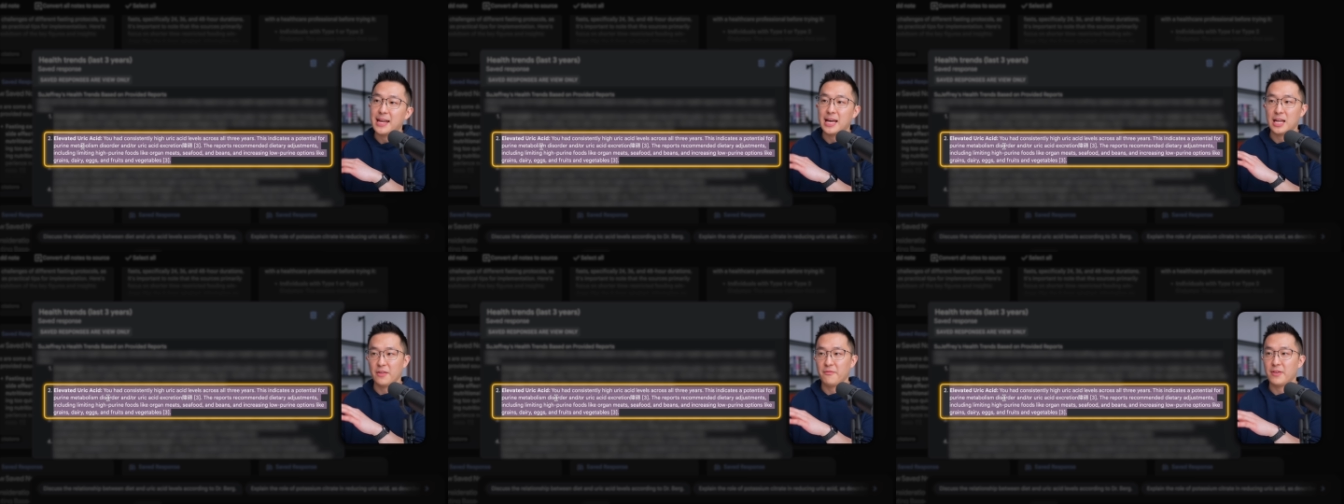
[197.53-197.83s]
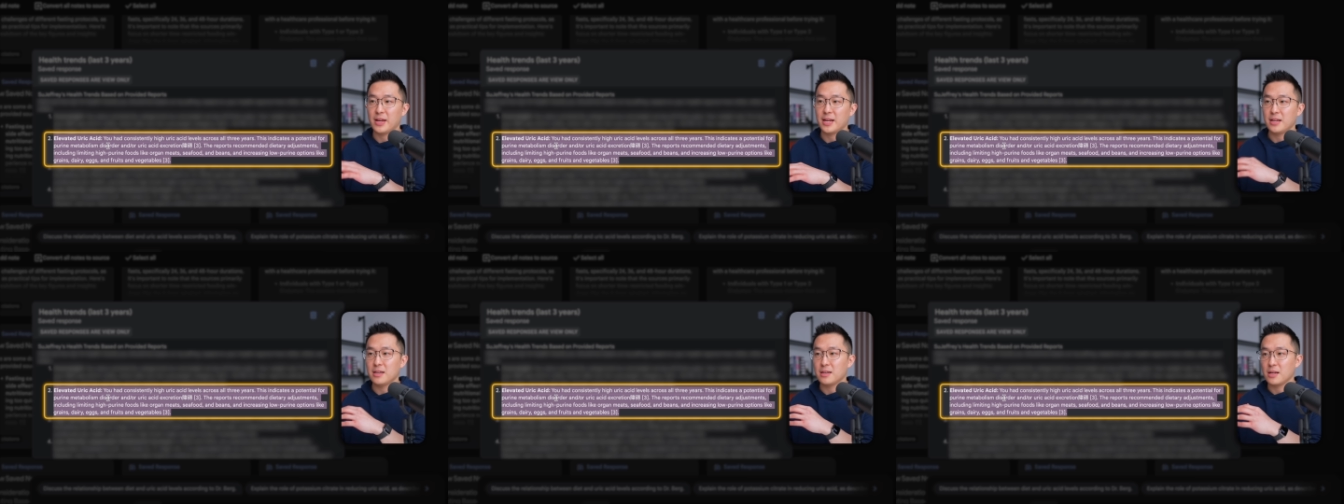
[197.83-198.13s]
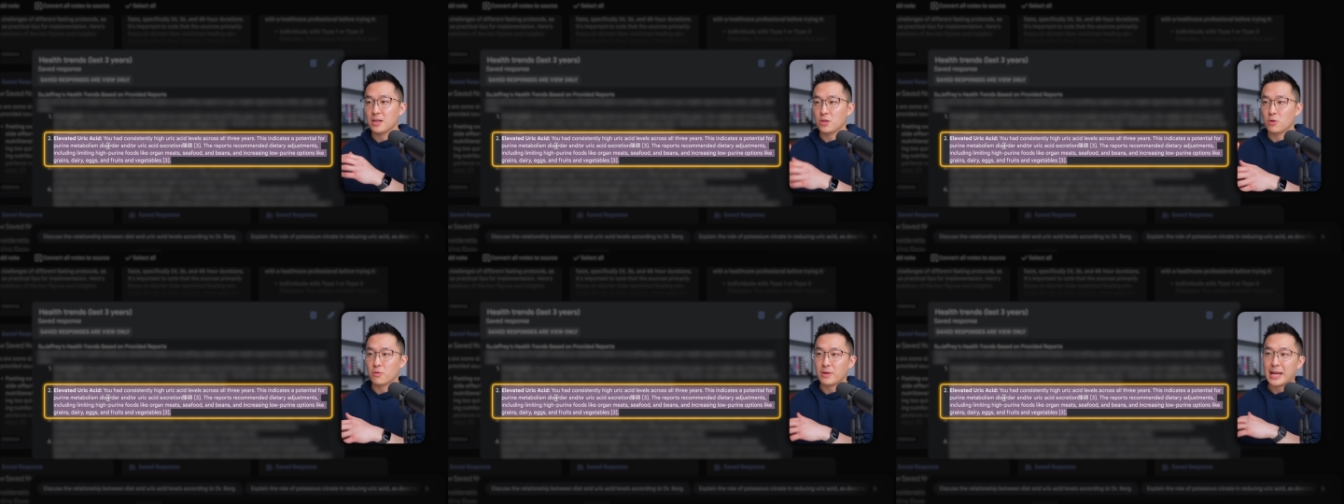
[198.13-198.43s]
elevated
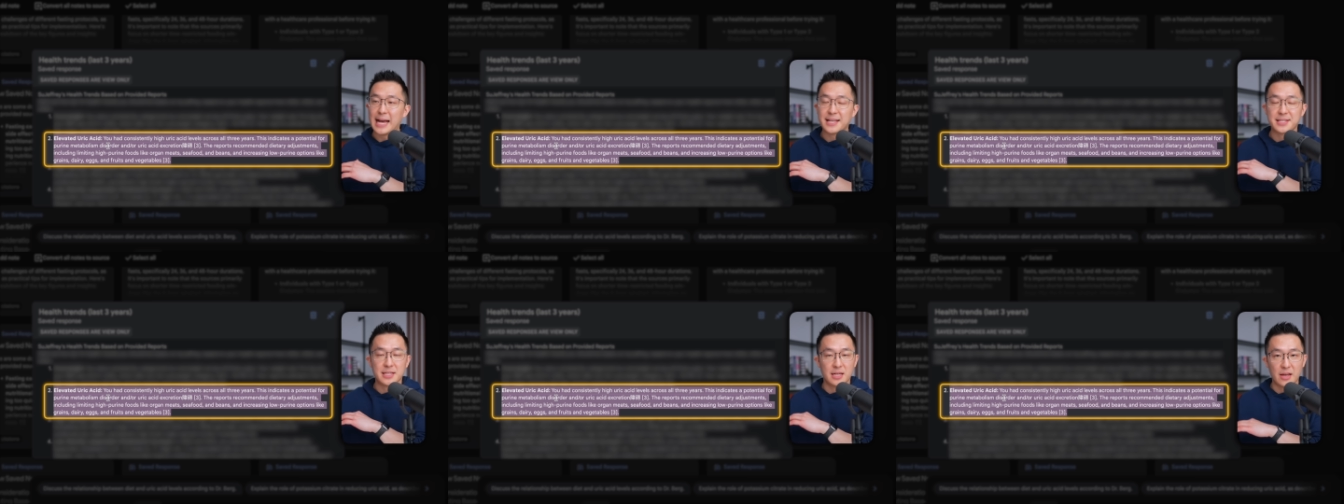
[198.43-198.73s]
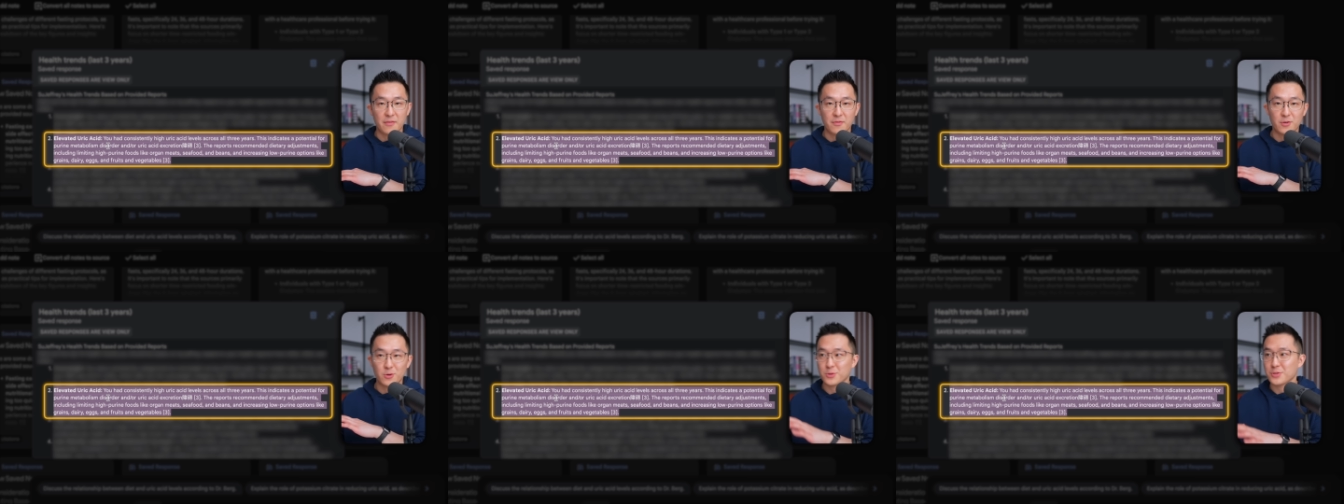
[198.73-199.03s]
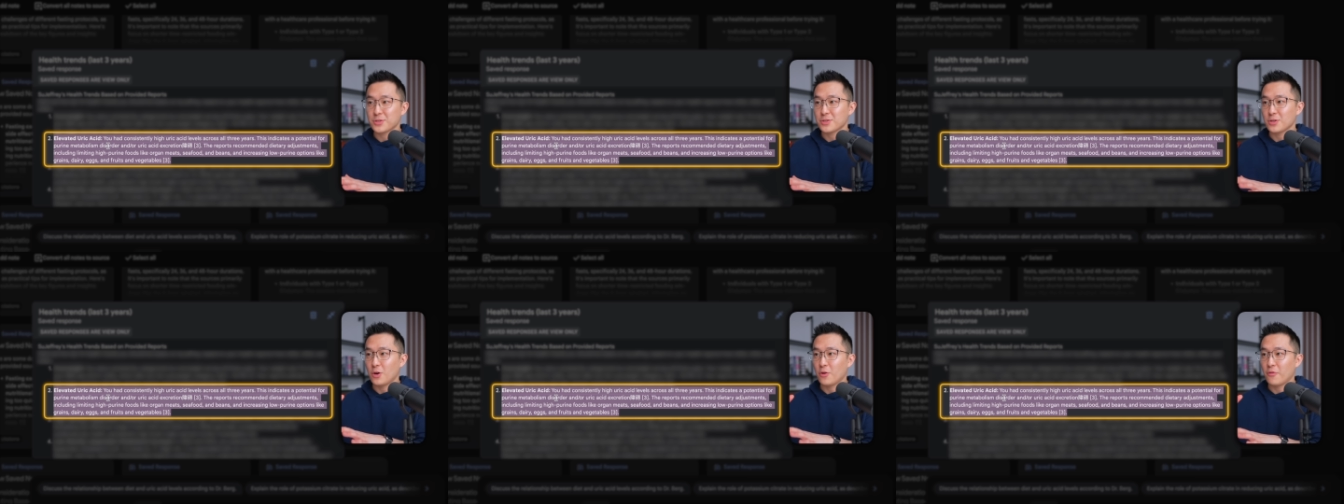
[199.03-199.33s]
uric acid
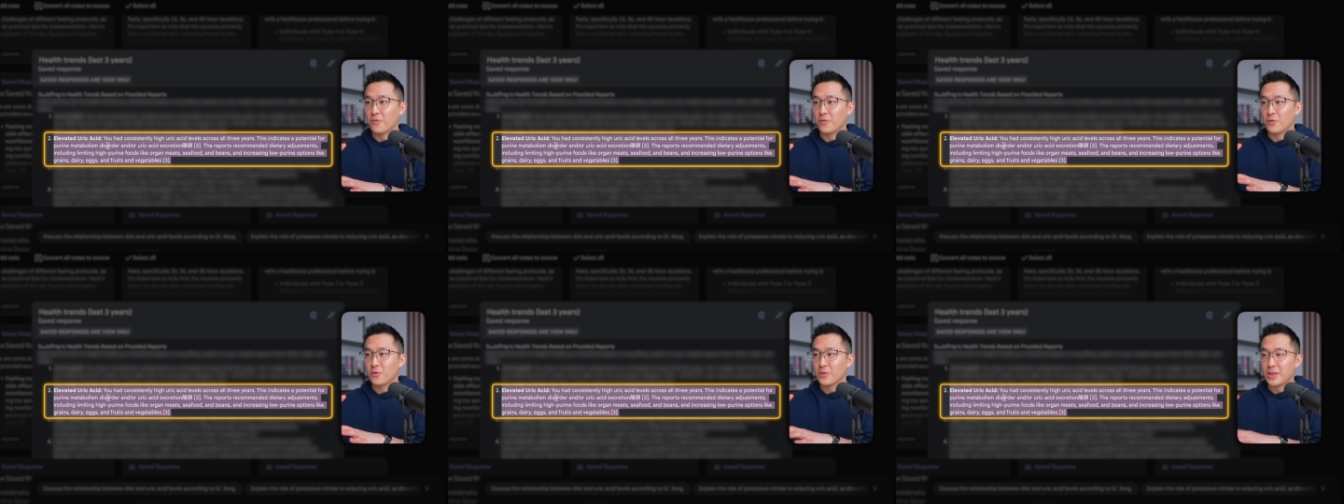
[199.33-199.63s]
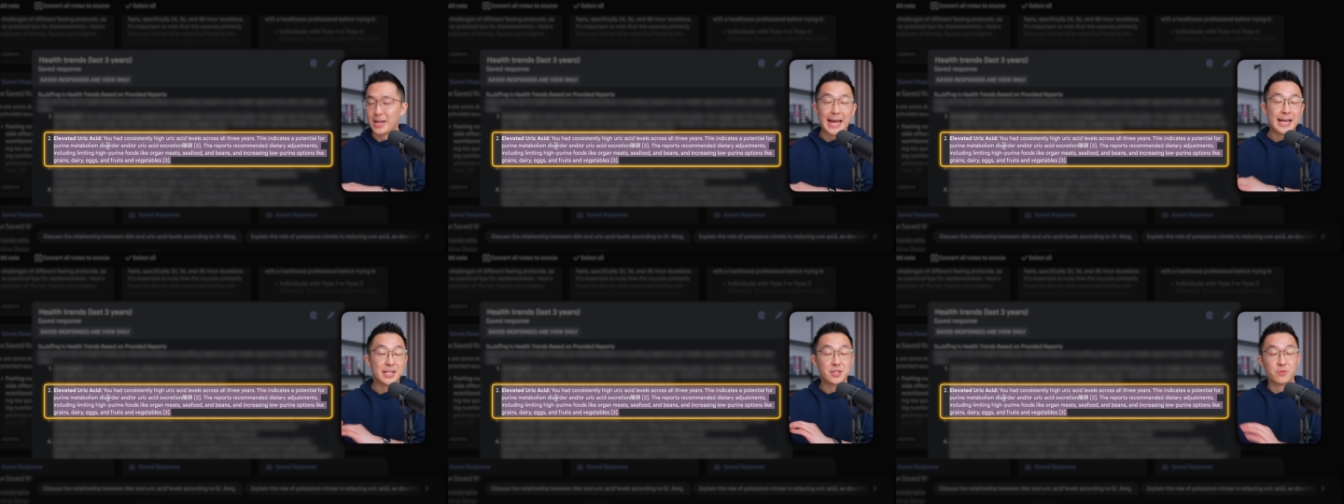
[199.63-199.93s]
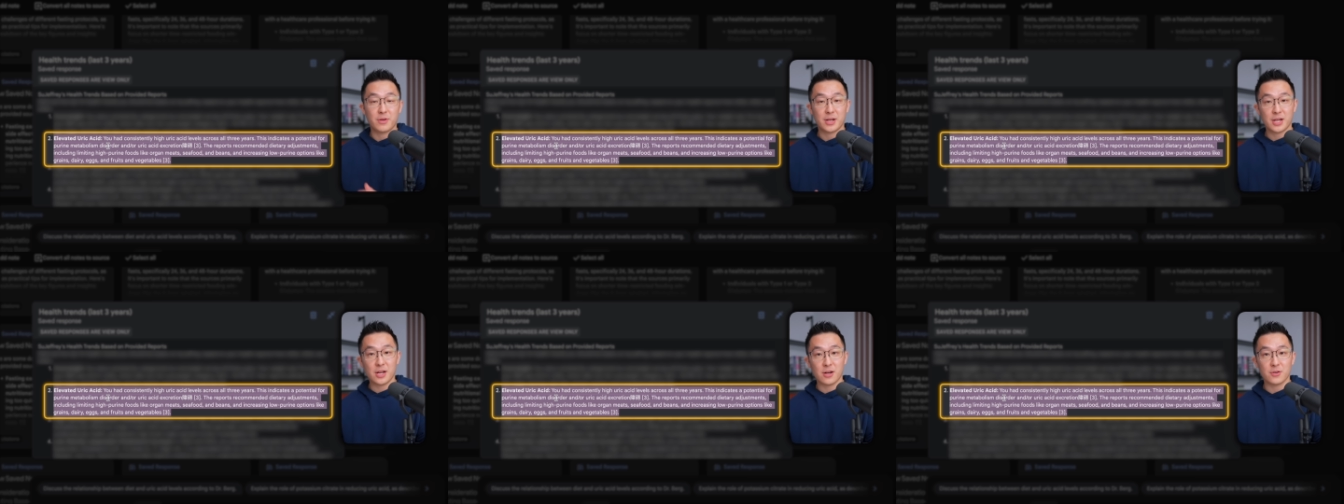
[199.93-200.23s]
levels over the last
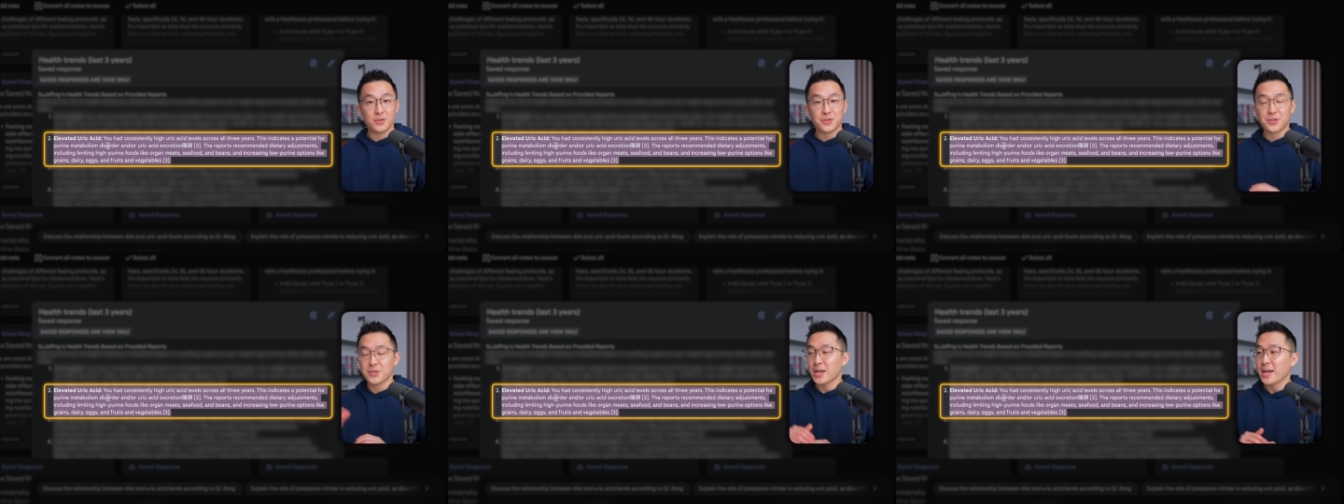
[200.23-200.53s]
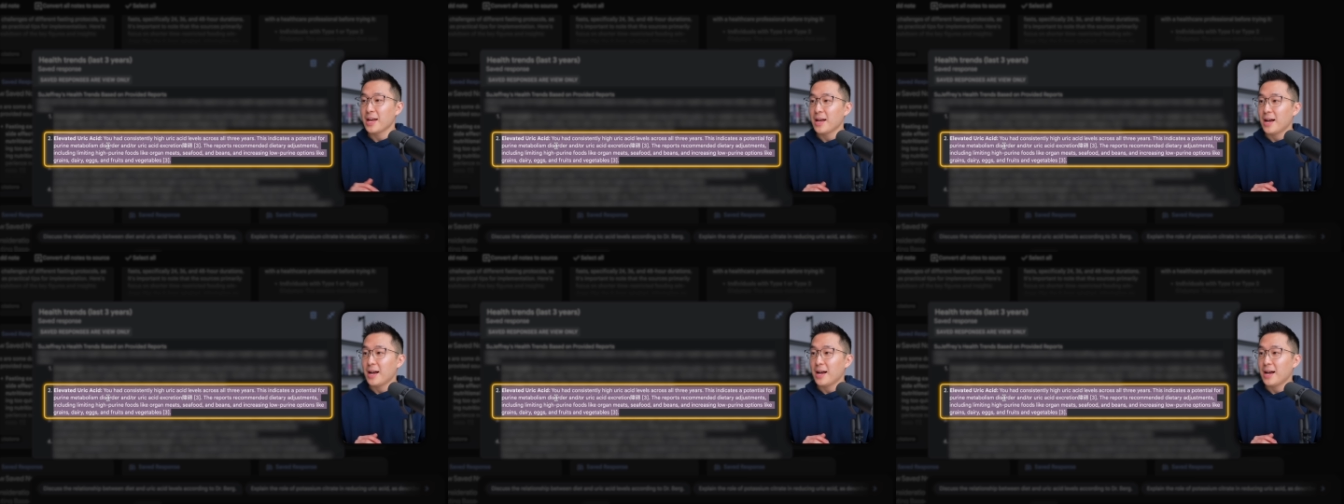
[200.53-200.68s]
three years,